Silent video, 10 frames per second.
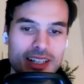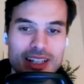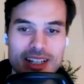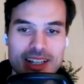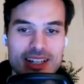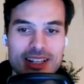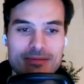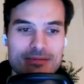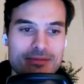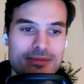
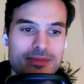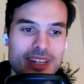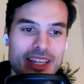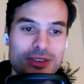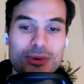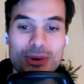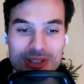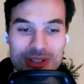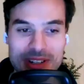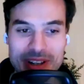in the
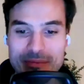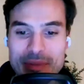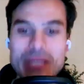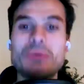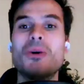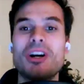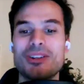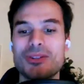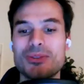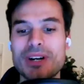Rotterdam P1
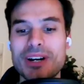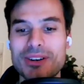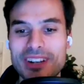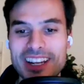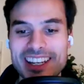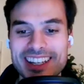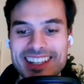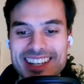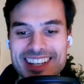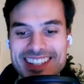as well. Like
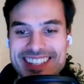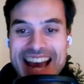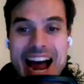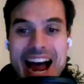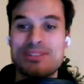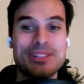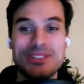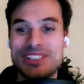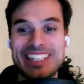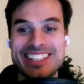it's
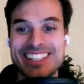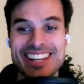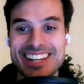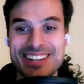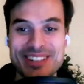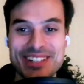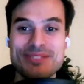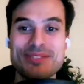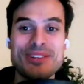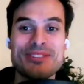absolutely insane. I mean, he's
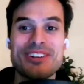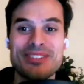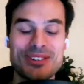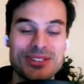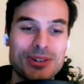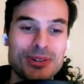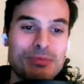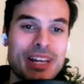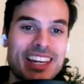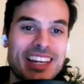45 years old
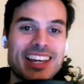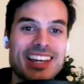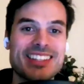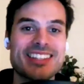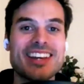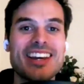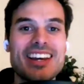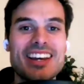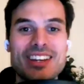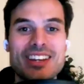playing against,
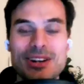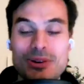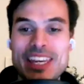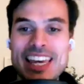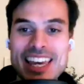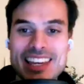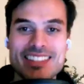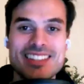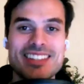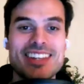
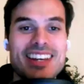kids